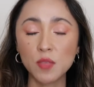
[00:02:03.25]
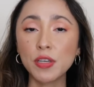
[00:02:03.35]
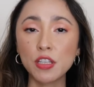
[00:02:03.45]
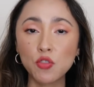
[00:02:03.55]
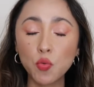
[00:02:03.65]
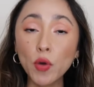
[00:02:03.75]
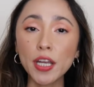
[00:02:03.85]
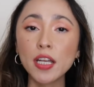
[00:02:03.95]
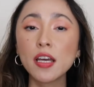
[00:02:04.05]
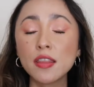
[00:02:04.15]

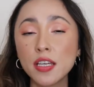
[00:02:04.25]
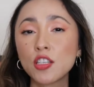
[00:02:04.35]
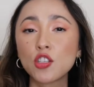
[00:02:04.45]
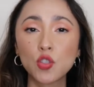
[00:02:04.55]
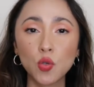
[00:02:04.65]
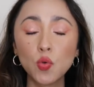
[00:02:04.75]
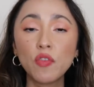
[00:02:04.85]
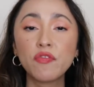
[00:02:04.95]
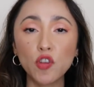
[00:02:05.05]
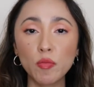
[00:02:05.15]
between these two
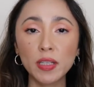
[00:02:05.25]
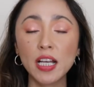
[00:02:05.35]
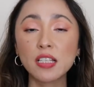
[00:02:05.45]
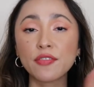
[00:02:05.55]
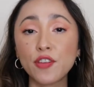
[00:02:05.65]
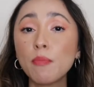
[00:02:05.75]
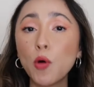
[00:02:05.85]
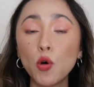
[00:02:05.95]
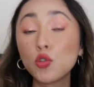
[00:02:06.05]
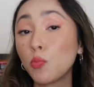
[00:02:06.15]
formulas from
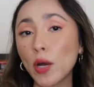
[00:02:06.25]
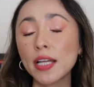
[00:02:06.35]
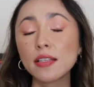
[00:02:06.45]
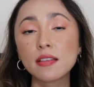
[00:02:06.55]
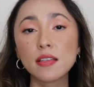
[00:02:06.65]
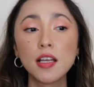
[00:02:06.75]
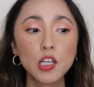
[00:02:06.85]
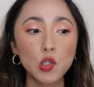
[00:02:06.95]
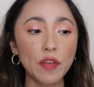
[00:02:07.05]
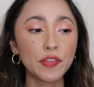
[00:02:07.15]
both brands.
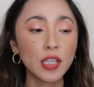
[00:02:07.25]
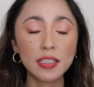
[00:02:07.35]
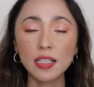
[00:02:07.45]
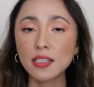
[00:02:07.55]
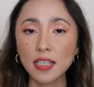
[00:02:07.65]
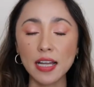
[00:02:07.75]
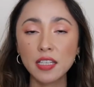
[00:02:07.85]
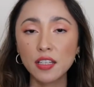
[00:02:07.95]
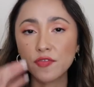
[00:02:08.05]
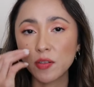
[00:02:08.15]
So I feel like the
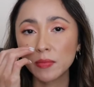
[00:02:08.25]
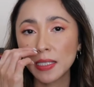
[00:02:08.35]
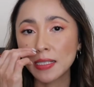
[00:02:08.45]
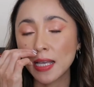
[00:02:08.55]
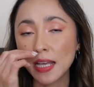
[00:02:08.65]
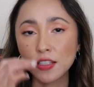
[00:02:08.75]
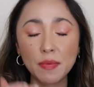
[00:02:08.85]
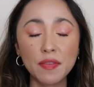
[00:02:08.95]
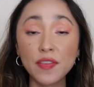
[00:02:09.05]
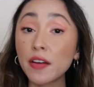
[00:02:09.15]
satin from Lisa is gonna
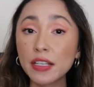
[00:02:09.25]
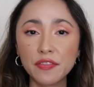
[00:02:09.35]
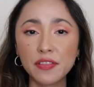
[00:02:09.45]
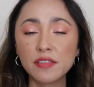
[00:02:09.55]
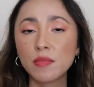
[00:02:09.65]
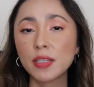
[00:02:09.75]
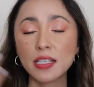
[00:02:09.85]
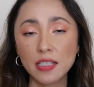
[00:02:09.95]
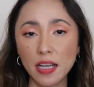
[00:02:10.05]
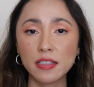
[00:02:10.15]
be very different from the
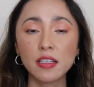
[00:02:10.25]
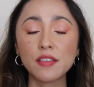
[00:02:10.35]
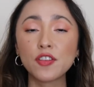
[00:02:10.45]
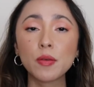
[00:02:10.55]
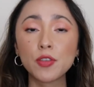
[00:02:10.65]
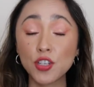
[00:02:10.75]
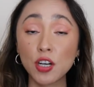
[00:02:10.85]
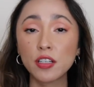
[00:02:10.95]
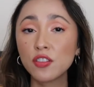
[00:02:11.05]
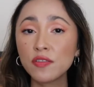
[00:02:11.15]
satin from
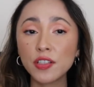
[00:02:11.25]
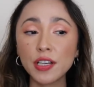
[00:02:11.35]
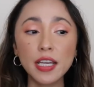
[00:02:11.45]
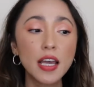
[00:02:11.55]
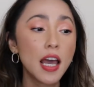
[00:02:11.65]
Charlotte Tilbury,